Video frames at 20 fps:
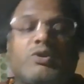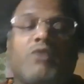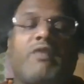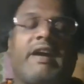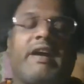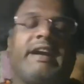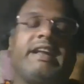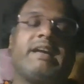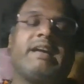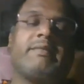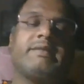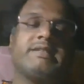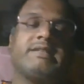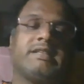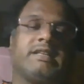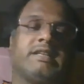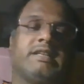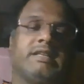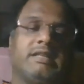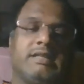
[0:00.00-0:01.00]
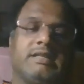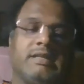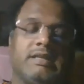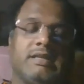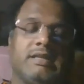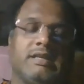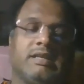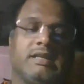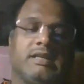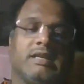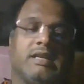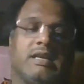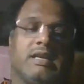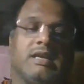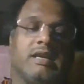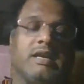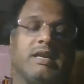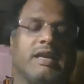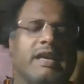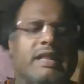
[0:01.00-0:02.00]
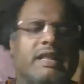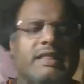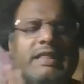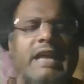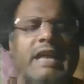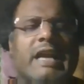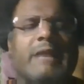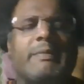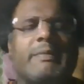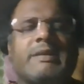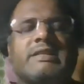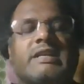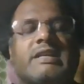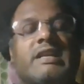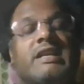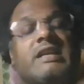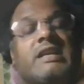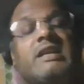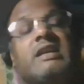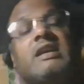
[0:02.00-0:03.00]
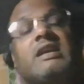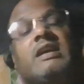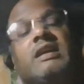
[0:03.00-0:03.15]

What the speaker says: of idea basically. In that basically,